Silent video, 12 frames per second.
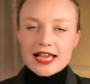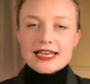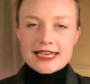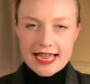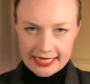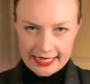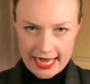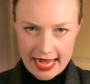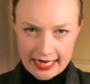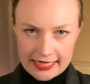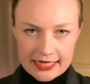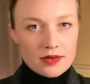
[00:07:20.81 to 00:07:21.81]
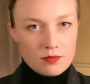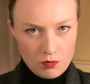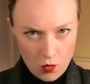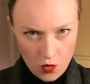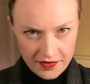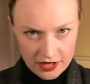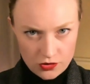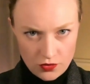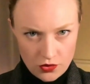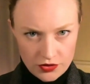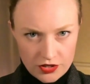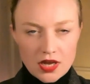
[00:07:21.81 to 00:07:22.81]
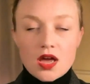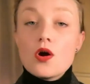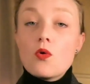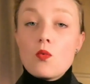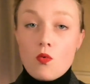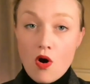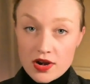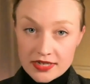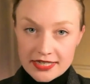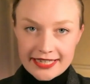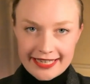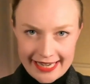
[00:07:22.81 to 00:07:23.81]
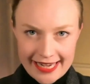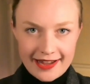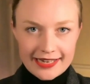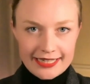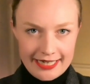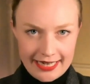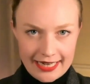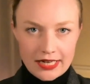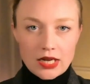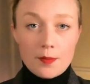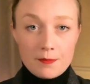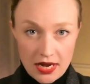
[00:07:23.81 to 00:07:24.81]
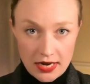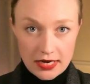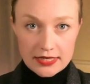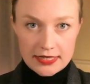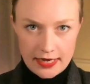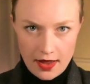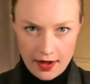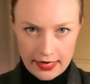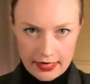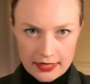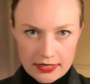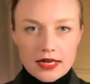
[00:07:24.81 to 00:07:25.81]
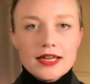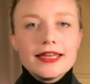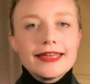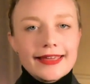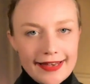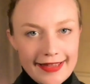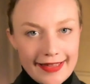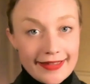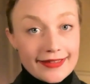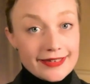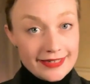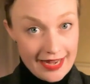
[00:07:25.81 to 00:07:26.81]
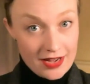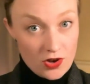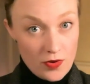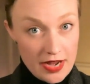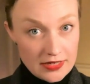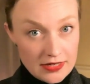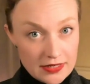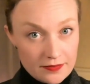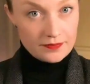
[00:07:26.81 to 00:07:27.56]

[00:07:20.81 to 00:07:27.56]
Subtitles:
Less text, more visuals. 1 key idea per slide. Clear takeaways.